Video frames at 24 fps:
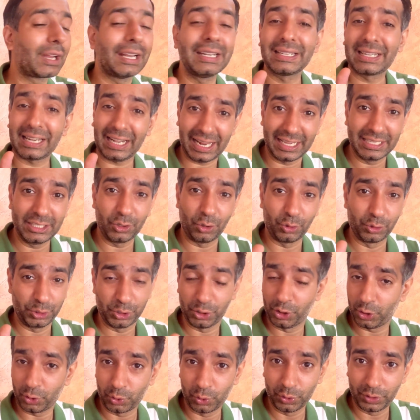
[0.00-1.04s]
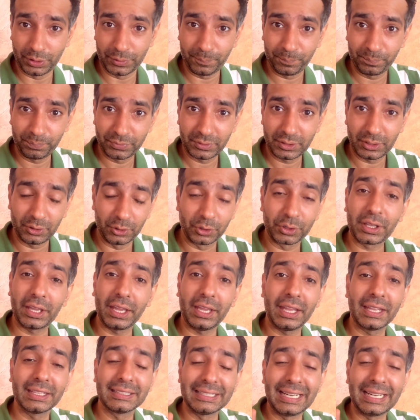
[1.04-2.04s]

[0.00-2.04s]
can try on your own, okay?